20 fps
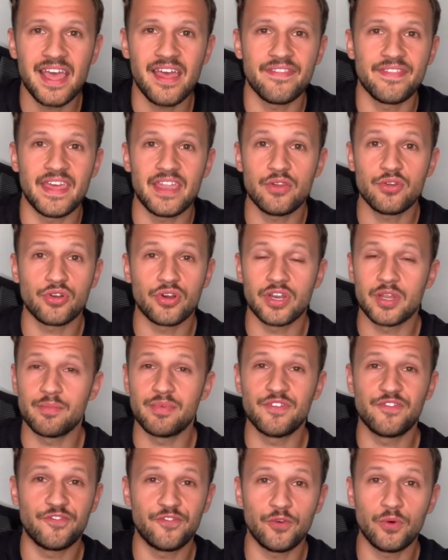then you're gonna be
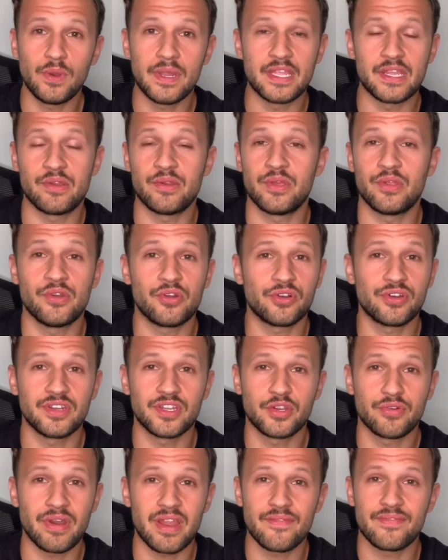full and you're not gonna
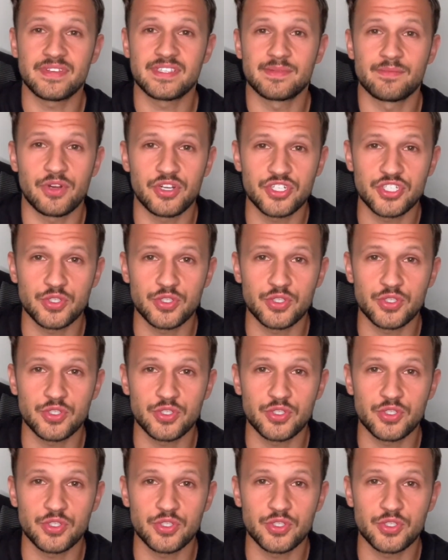crave as much